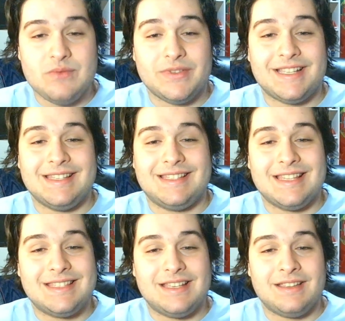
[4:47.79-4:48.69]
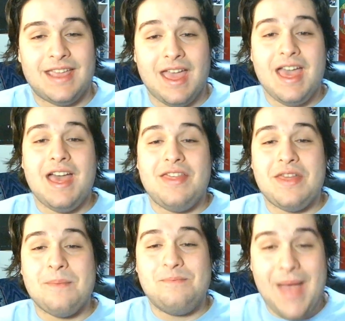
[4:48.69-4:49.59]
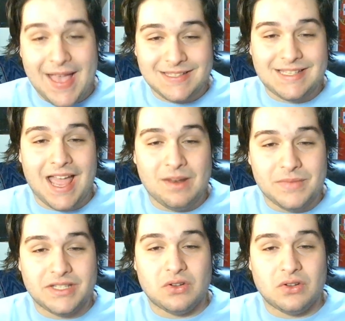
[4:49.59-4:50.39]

was consistently the best Edmonton